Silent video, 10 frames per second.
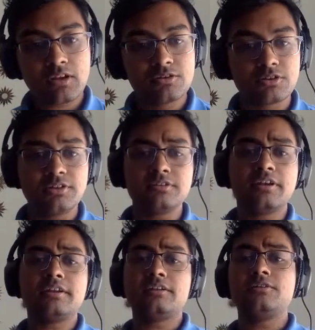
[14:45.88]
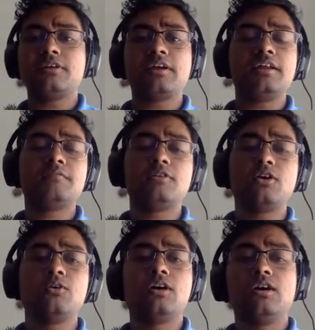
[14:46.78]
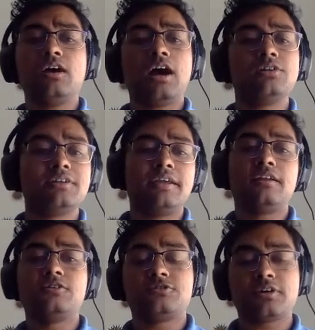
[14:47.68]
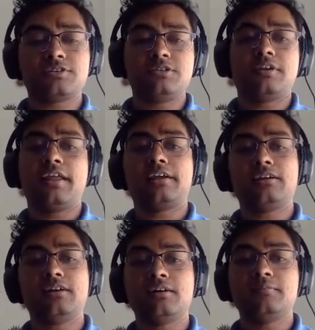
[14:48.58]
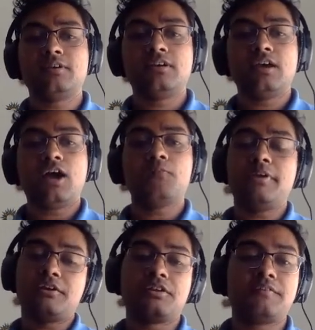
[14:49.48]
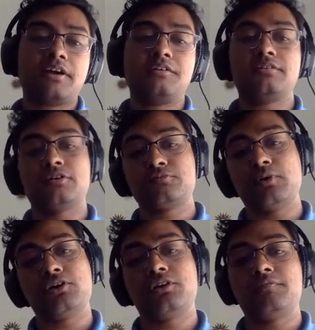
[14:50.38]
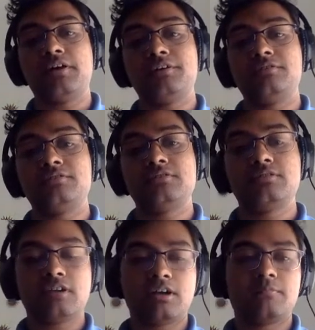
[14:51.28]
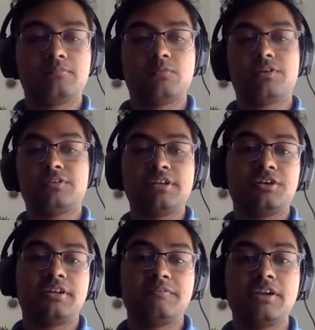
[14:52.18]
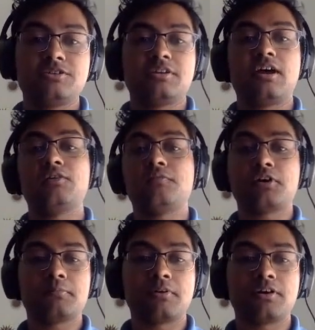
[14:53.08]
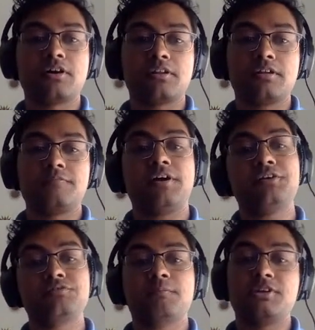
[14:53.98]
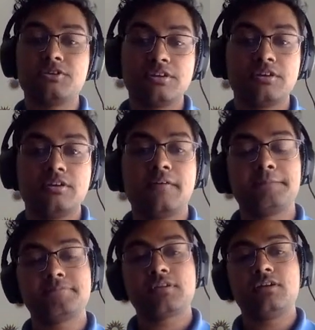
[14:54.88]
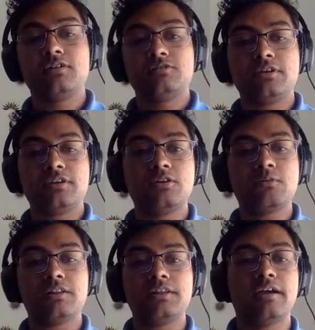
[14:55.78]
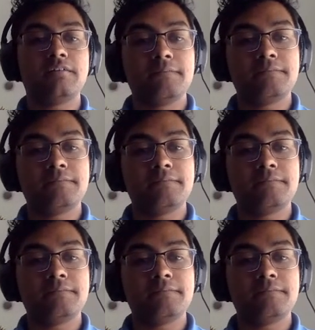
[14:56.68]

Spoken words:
So you can kind of know how the data is structured, like how big are the values, how small are the values, what is the standard deviation, how far apart are the values from each other. So you can know all that.